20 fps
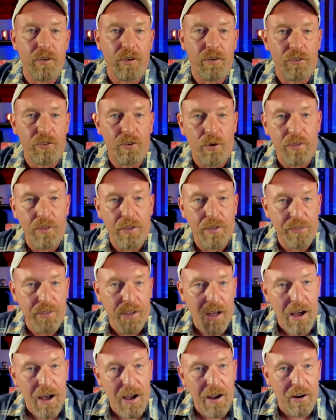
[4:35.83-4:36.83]
so that
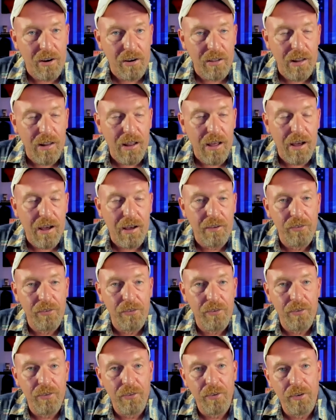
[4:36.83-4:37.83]
the higher
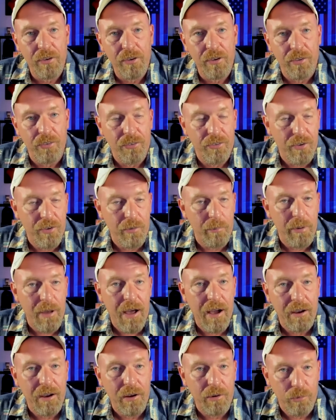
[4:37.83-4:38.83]
class can sit
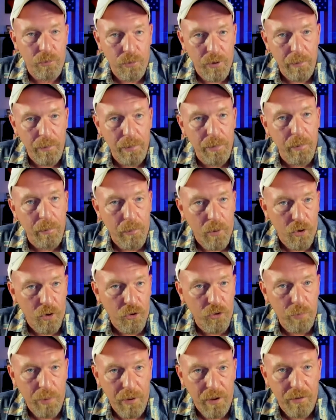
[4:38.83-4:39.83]
back and reap the
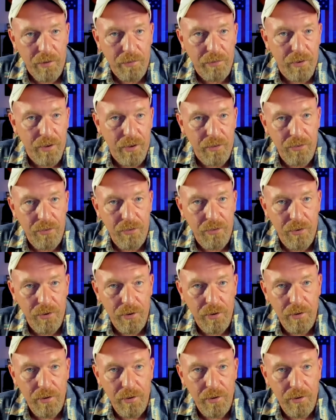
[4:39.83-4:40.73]
most benefits.